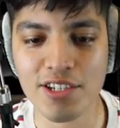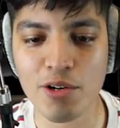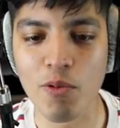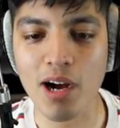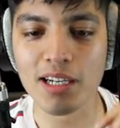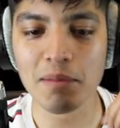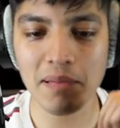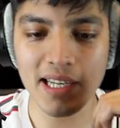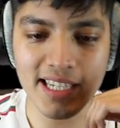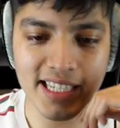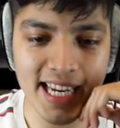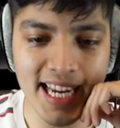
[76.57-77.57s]
You want to
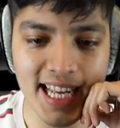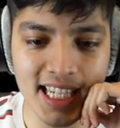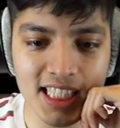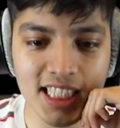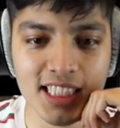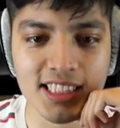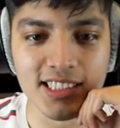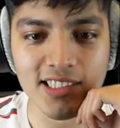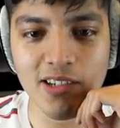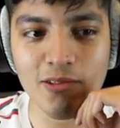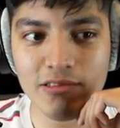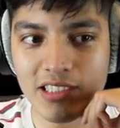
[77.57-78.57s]
play again?
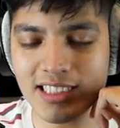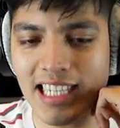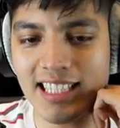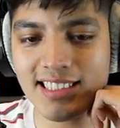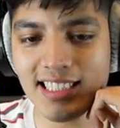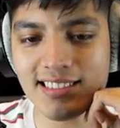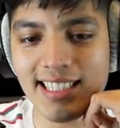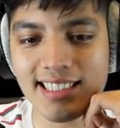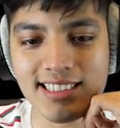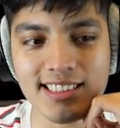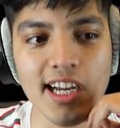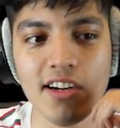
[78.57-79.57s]
Oh, this kind of sounds
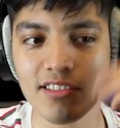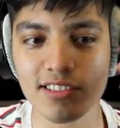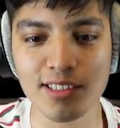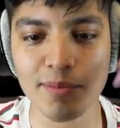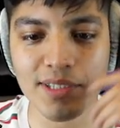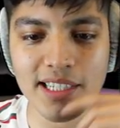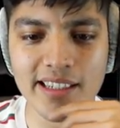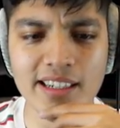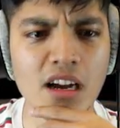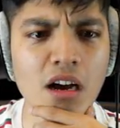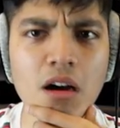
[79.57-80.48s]
like Saw or something.